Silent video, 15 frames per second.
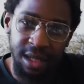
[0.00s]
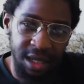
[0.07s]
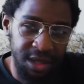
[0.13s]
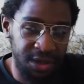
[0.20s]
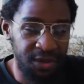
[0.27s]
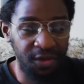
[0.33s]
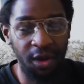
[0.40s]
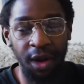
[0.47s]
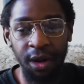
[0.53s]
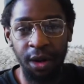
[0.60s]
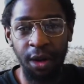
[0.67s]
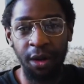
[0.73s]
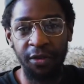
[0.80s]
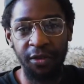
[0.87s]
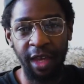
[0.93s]
you've got a
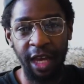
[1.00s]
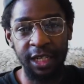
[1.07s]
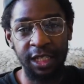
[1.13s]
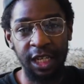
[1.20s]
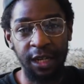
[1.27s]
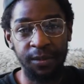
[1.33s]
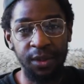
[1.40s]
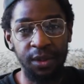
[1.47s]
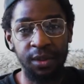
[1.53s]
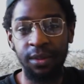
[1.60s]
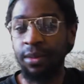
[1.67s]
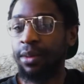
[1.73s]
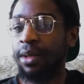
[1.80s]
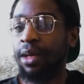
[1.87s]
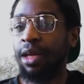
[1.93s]
lot of catching up to do.
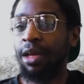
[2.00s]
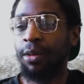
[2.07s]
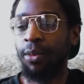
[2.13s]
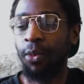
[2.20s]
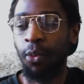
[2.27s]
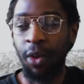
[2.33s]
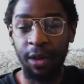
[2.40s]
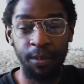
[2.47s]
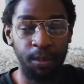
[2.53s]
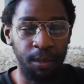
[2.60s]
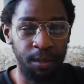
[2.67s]
What